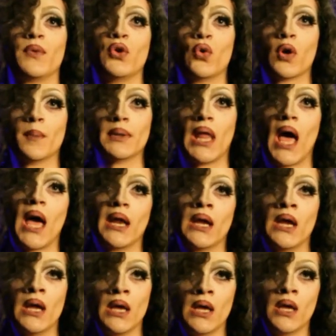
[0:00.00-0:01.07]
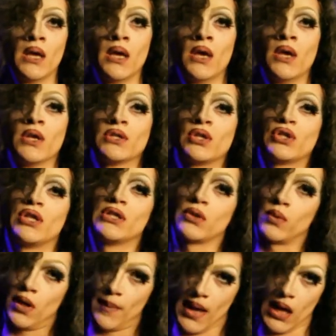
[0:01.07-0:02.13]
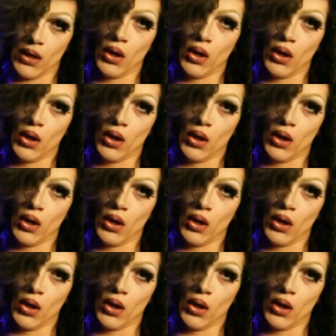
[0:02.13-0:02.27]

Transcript: pure blood. So she's a real bad